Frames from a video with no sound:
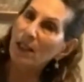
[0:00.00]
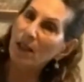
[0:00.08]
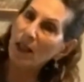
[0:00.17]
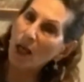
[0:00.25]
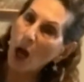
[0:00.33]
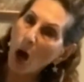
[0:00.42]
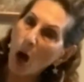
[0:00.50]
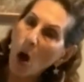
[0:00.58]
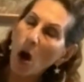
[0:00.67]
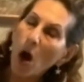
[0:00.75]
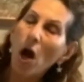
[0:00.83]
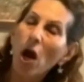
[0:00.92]
the
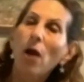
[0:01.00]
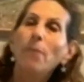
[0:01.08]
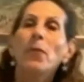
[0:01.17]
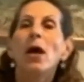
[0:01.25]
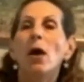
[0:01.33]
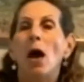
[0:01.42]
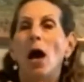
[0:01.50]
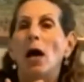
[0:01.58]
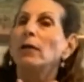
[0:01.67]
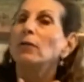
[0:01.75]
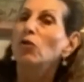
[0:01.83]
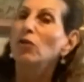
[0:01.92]
arm,
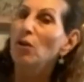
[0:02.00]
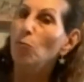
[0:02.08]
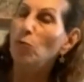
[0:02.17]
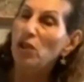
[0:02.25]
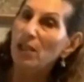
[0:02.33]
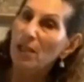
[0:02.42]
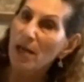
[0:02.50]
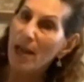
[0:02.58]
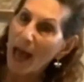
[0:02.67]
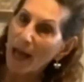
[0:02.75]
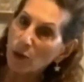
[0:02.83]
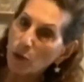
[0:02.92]
which is a
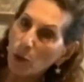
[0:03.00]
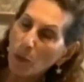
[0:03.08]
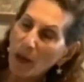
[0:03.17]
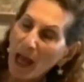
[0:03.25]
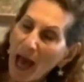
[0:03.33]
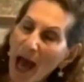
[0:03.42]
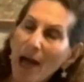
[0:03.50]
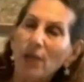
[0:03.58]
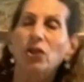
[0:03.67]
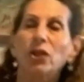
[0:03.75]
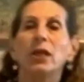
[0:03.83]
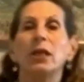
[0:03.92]
natural
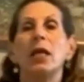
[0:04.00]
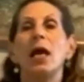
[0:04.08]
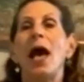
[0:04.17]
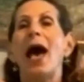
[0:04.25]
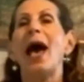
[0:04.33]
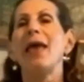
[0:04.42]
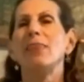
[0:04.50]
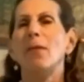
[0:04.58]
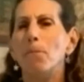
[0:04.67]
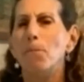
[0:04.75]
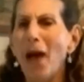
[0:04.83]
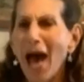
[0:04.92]
reaction, and the
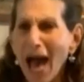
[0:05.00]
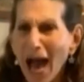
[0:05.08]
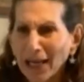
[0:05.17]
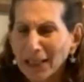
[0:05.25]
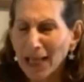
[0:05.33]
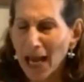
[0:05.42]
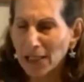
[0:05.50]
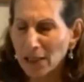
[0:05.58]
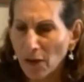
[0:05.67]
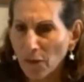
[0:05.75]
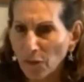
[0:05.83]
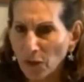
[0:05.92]
back tends to
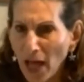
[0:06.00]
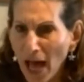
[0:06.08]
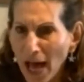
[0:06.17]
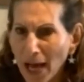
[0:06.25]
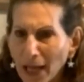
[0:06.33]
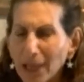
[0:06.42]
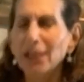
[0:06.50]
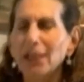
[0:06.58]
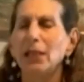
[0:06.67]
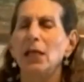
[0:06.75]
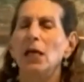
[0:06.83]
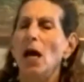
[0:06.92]
flex,
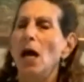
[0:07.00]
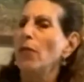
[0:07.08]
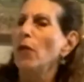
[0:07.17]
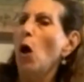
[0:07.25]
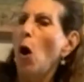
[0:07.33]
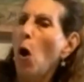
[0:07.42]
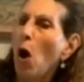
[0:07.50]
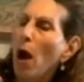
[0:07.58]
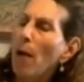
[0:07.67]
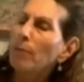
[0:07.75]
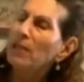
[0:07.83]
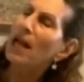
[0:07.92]
the arm
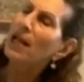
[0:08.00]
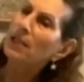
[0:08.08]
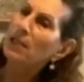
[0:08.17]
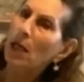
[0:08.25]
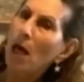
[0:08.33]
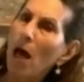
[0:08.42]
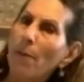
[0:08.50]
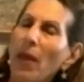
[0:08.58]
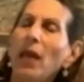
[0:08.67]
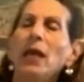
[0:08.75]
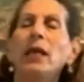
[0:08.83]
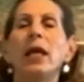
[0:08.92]
tends to come
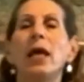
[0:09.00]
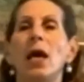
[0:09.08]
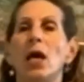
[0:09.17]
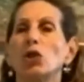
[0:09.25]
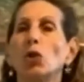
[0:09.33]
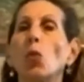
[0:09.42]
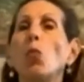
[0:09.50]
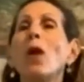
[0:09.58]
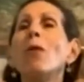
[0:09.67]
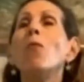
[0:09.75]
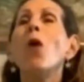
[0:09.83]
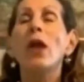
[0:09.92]
in, so we
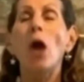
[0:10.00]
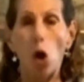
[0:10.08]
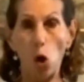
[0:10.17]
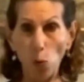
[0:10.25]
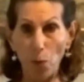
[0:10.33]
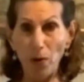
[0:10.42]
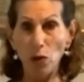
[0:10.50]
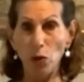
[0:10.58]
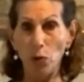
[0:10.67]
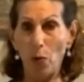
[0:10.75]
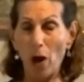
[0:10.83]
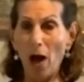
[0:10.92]
want to open
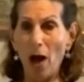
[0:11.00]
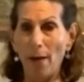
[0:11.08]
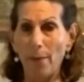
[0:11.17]
you up.